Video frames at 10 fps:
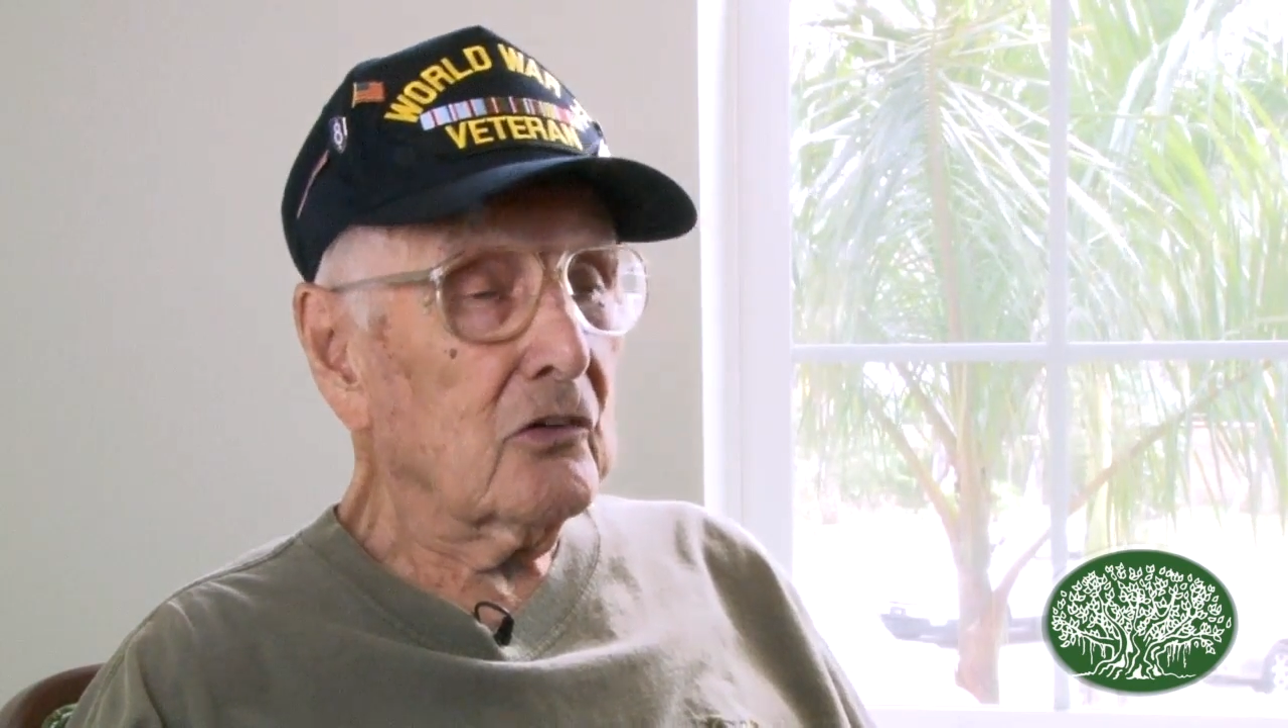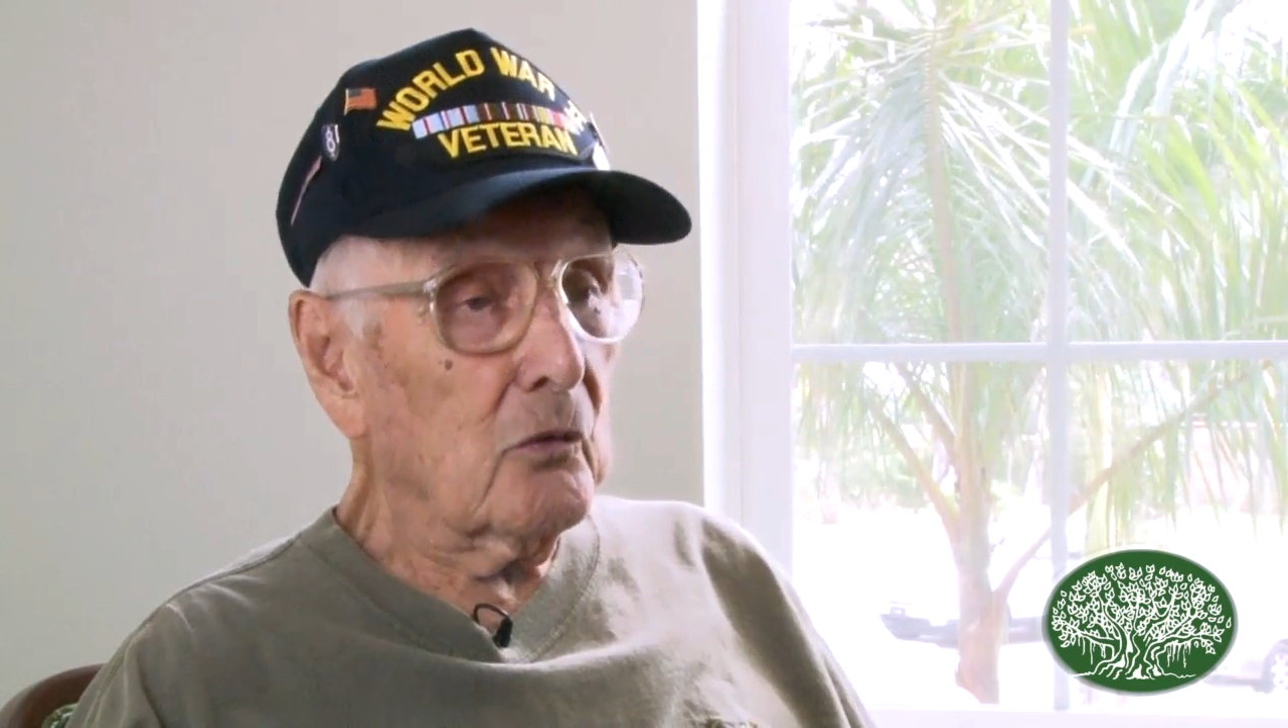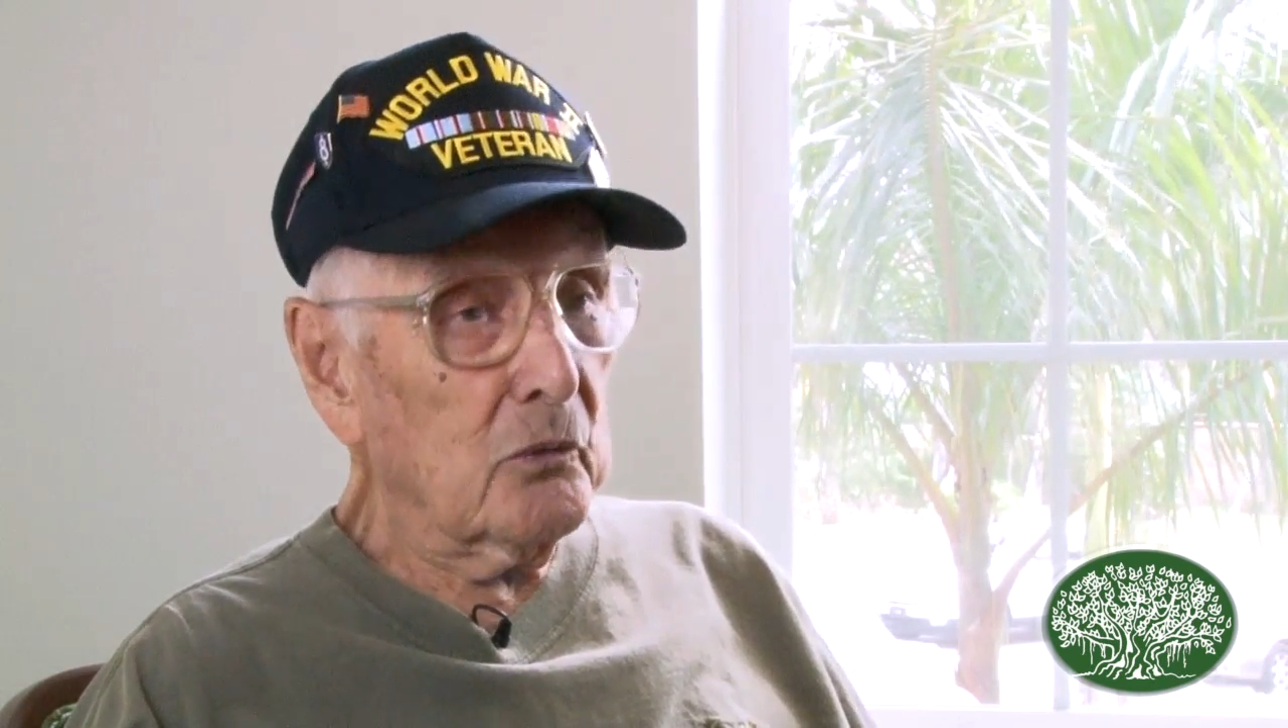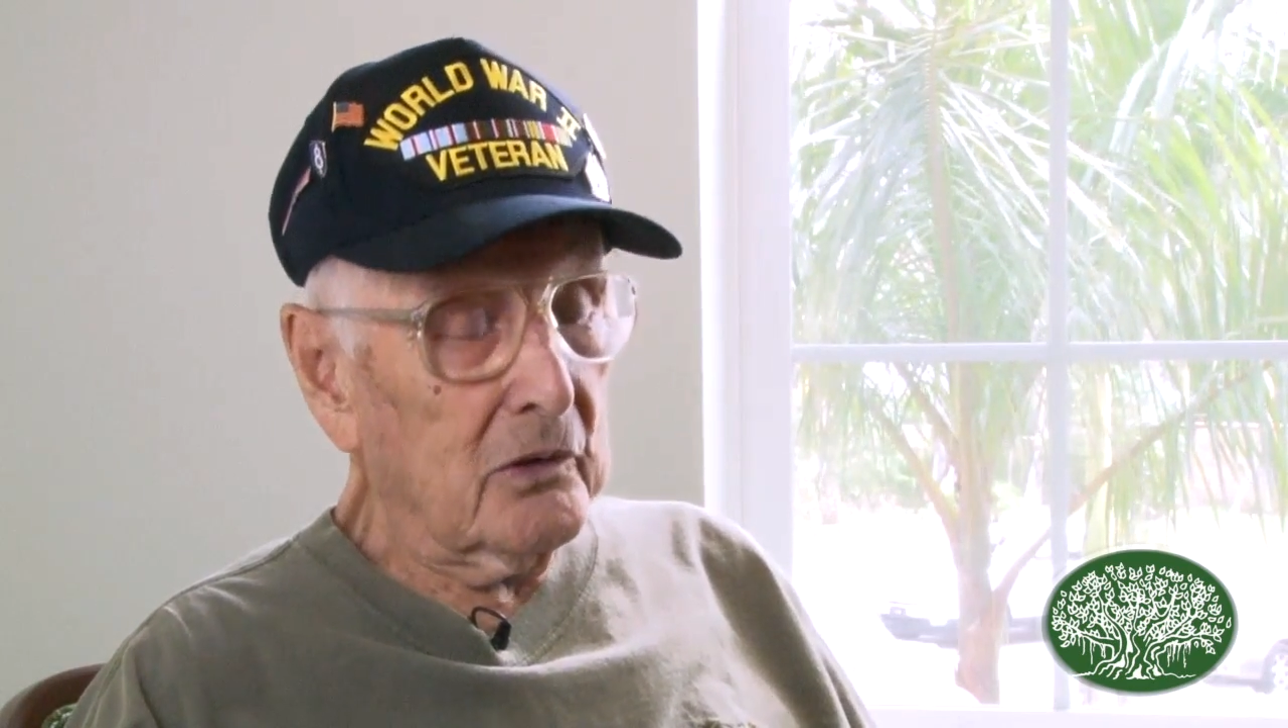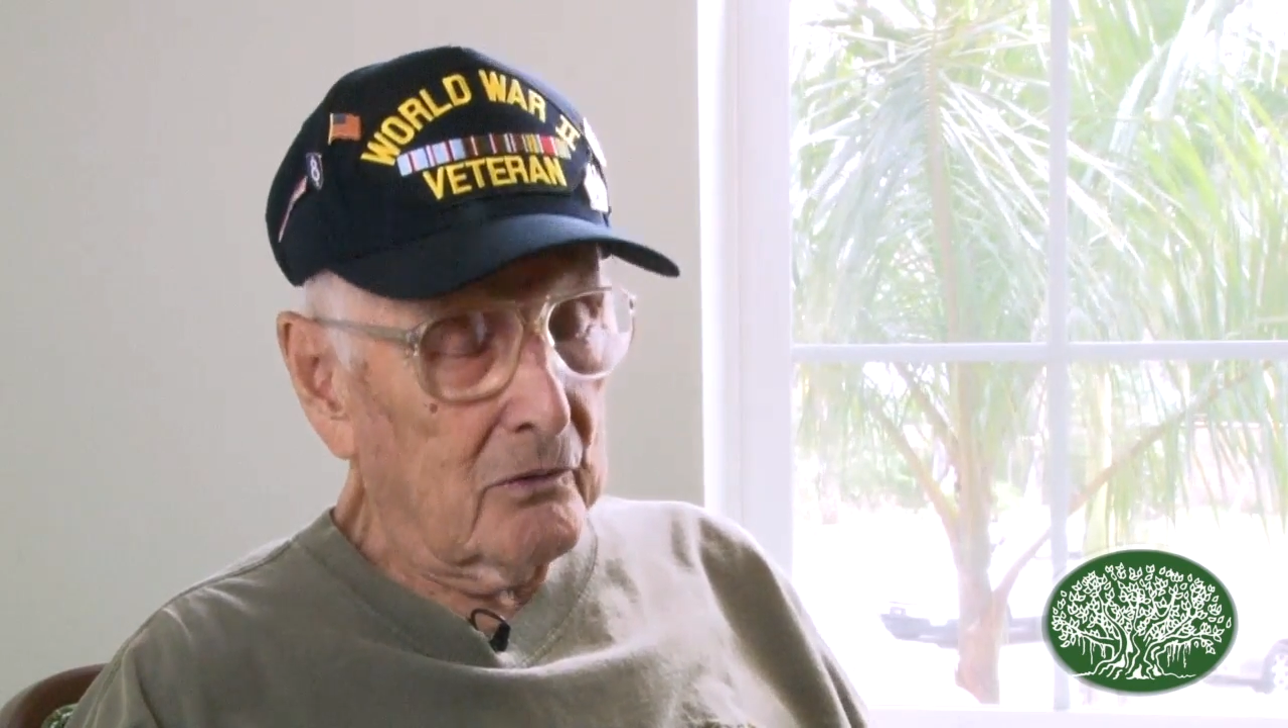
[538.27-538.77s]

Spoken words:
So